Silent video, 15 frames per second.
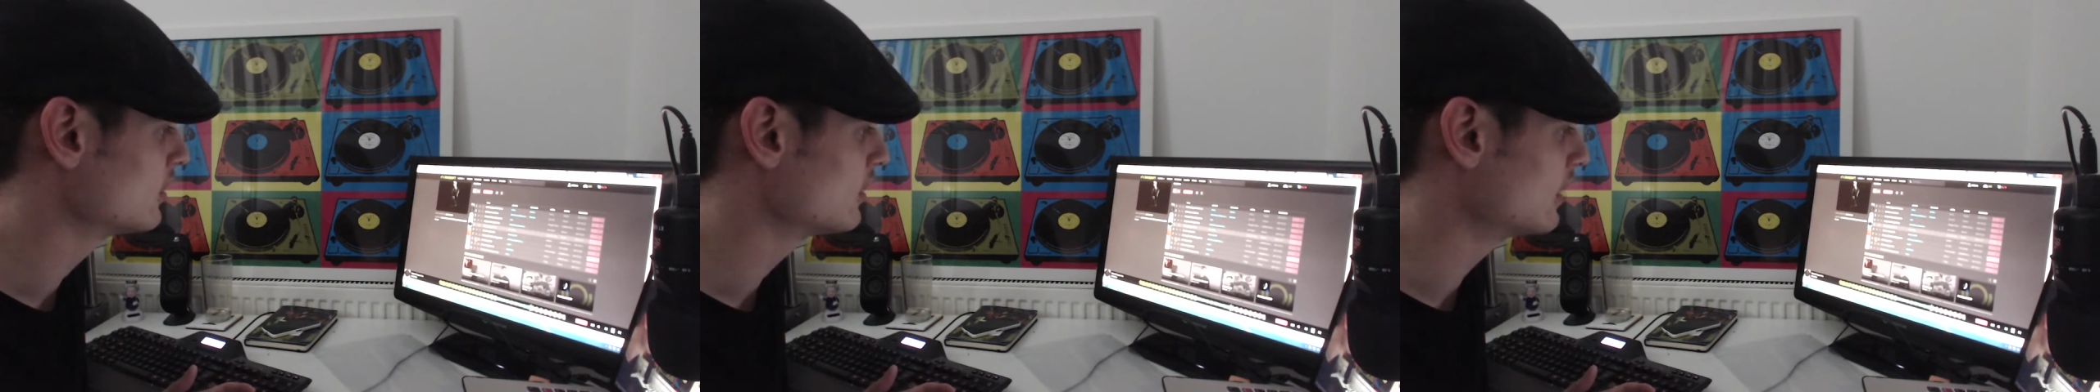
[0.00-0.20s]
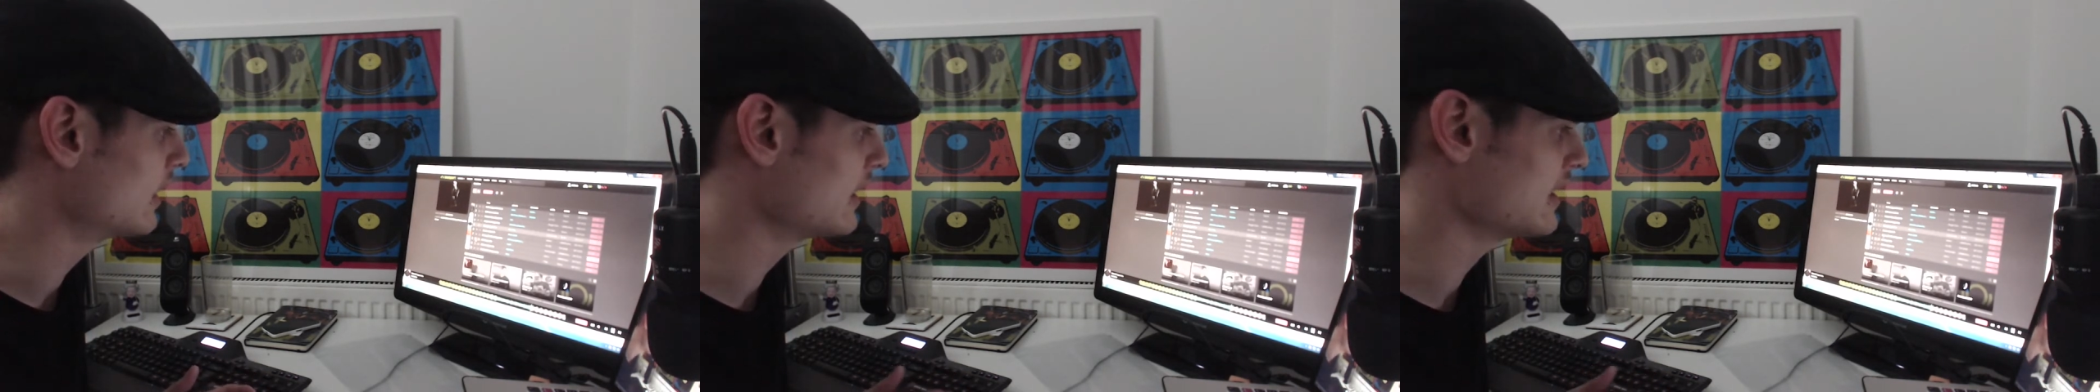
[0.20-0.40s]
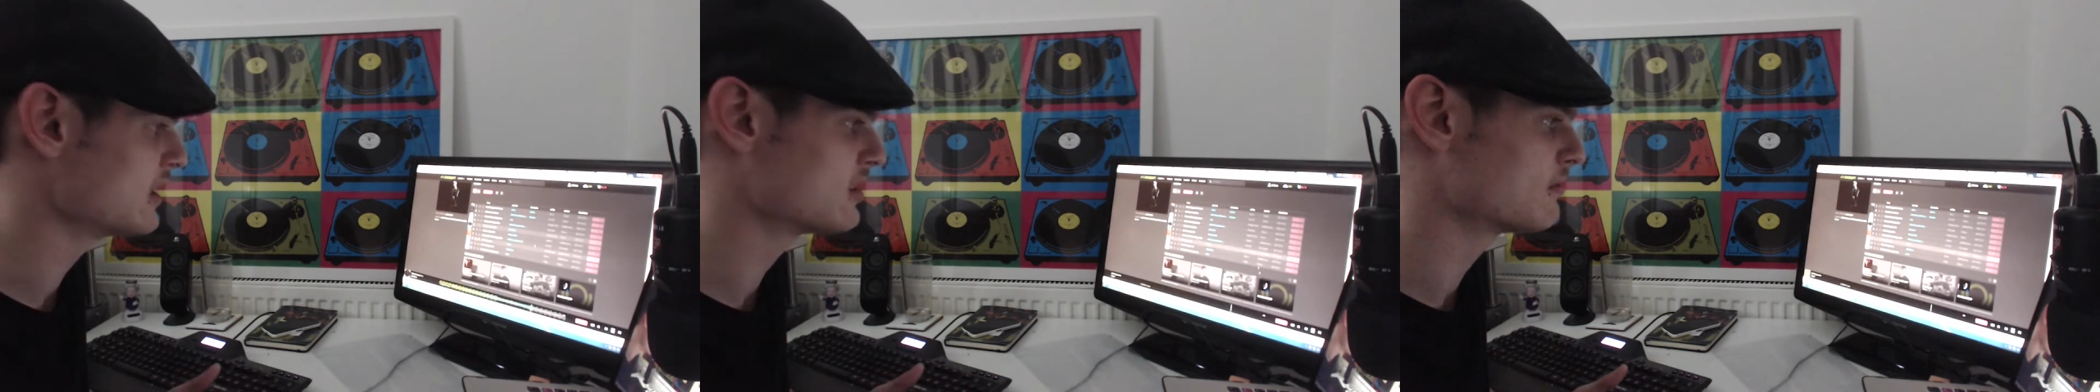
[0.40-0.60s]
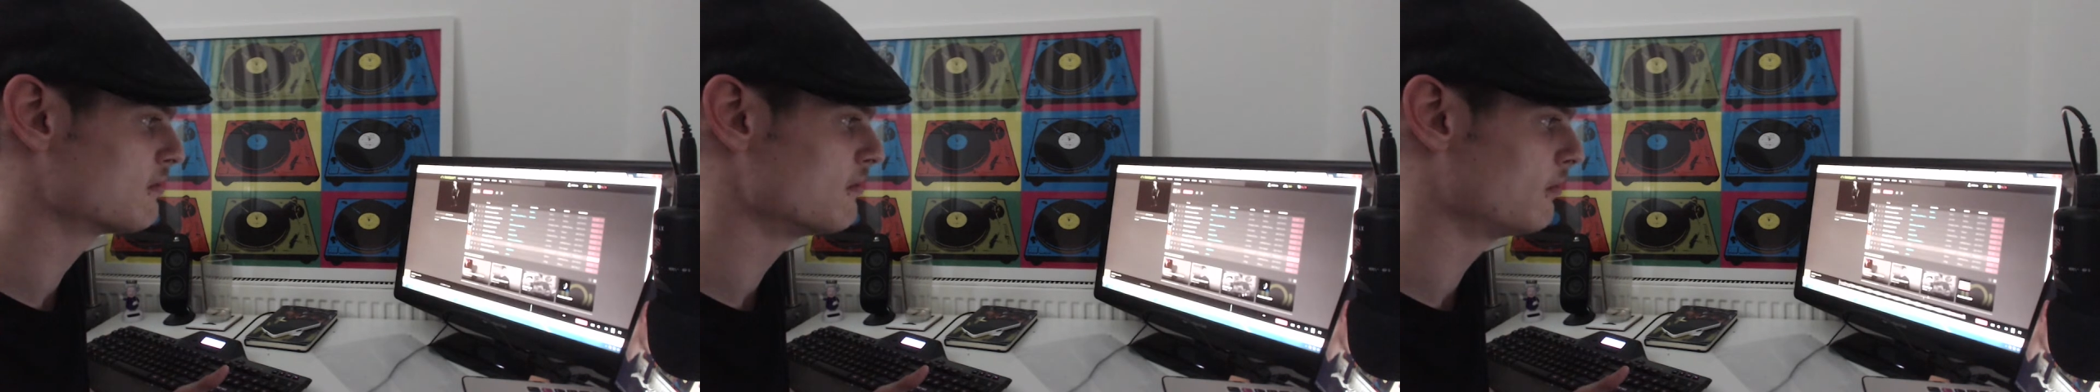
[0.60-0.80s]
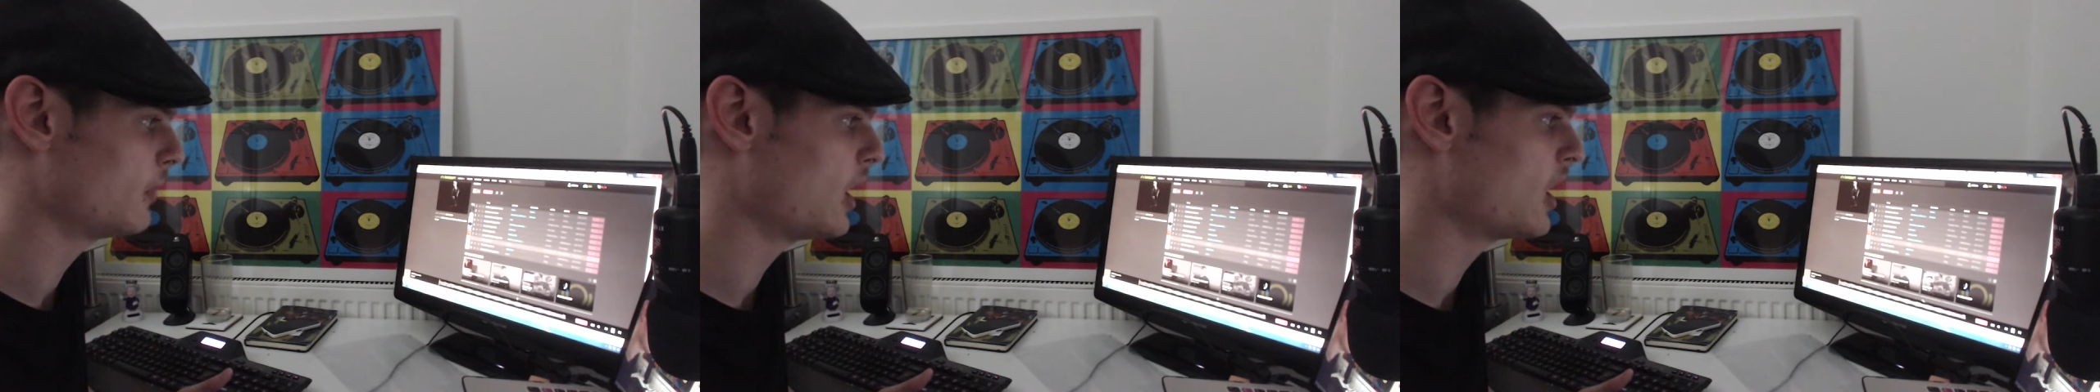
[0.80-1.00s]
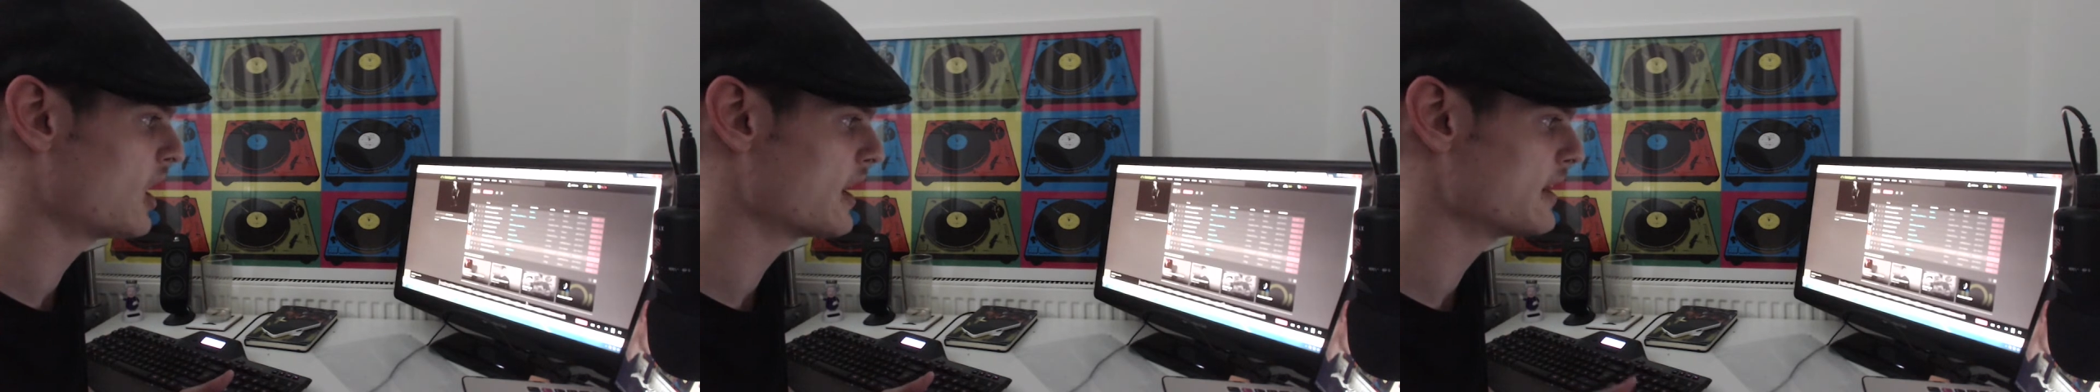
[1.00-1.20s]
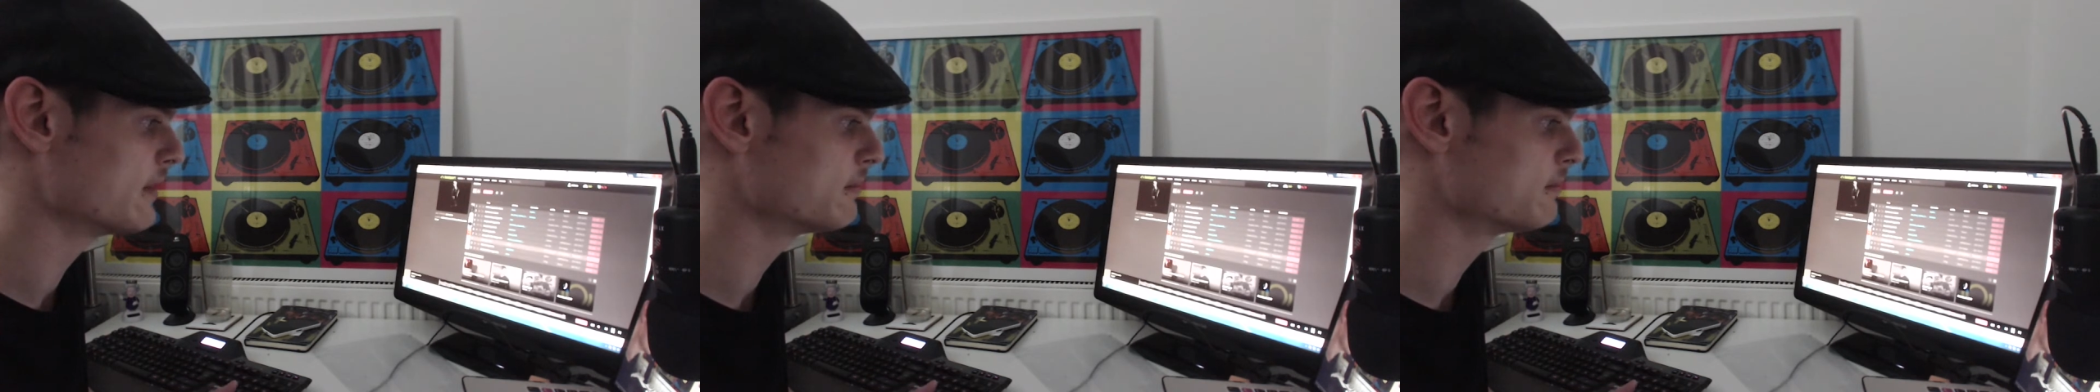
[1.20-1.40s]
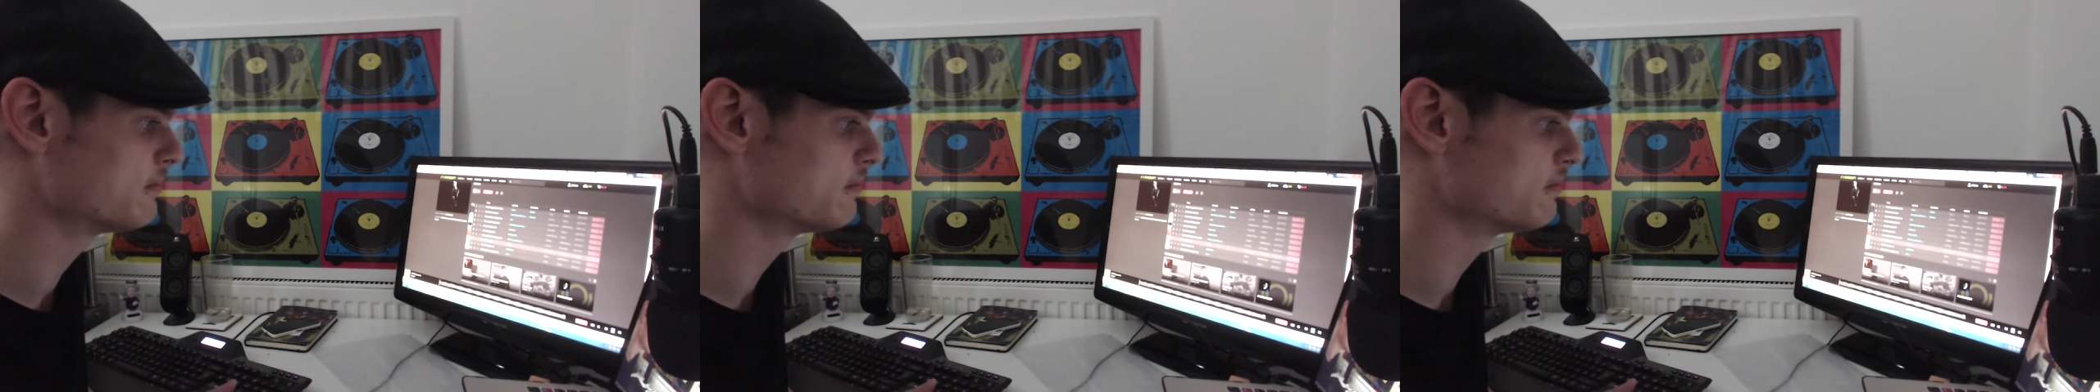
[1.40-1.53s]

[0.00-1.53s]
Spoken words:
Are these my